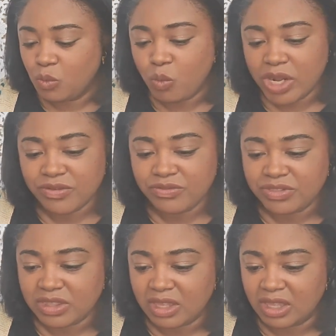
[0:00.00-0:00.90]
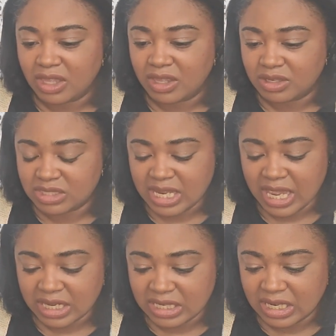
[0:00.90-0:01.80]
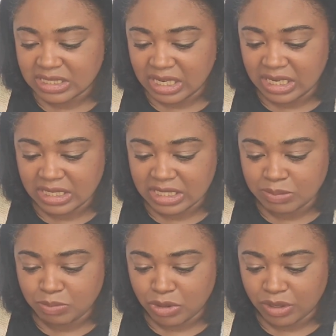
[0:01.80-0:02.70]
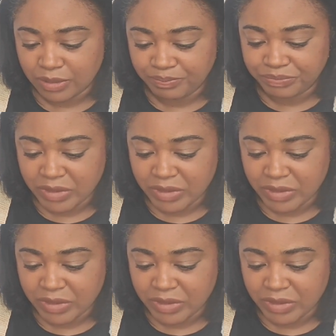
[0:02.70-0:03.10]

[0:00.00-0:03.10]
one of the techniques in this book